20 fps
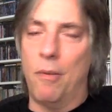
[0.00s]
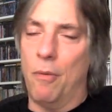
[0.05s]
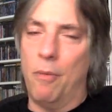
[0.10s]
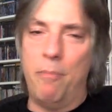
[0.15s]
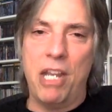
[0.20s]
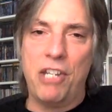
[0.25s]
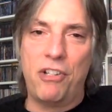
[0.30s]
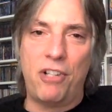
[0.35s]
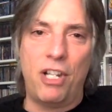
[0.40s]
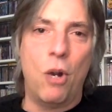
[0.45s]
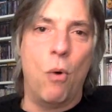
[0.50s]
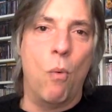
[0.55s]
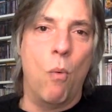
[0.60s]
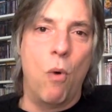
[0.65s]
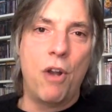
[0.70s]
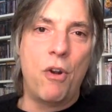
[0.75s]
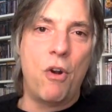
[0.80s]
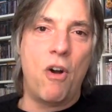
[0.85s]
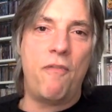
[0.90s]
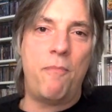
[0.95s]
basically a
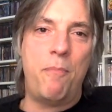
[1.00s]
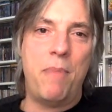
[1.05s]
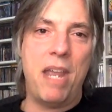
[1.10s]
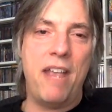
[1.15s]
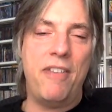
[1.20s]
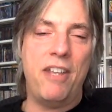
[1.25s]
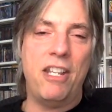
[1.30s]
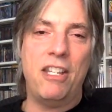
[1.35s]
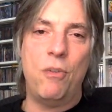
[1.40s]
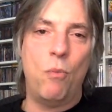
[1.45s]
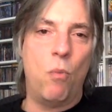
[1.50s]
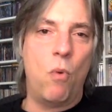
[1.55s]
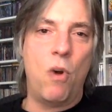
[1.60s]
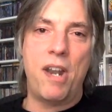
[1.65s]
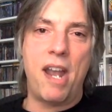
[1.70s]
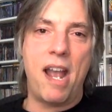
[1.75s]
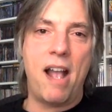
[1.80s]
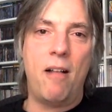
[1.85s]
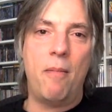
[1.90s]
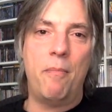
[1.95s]
one-off band. They did one
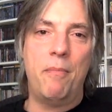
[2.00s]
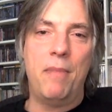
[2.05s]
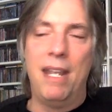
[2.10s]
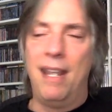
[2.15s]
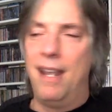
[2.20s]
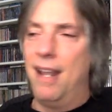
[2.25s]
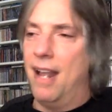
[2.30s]
album.